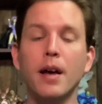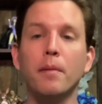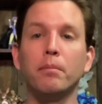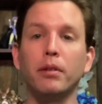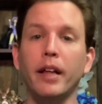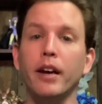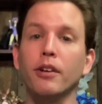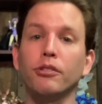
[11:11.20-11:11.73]

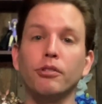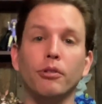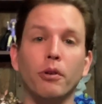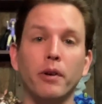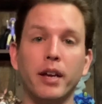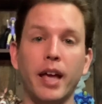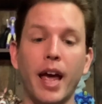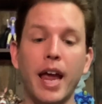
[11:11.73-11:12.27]
Players who are
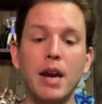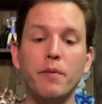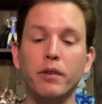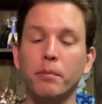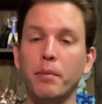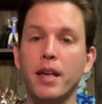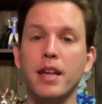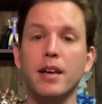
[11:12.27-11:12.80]
okay
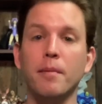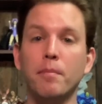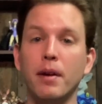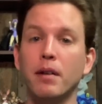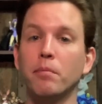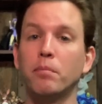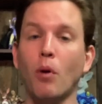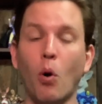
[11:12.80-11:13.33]
with being a
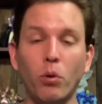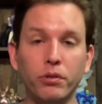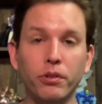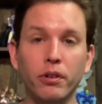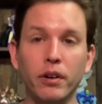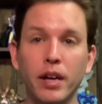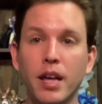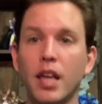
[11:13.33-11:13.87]
bit bolder,